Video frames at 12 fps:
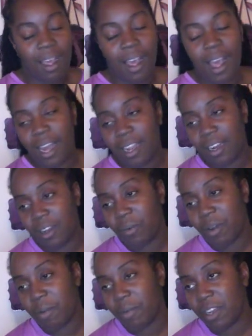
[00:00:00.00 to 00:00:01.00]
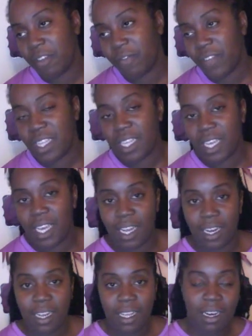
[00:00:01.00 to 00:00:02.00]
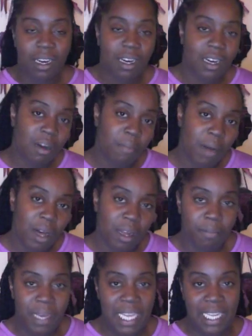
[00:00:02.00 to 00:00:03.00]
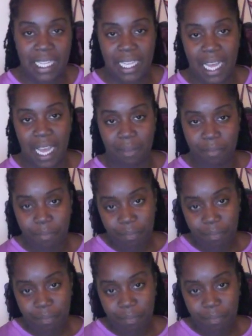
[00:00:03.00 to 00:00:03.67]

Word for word: I don't know where I'm going to fit it in. Come on, make the time.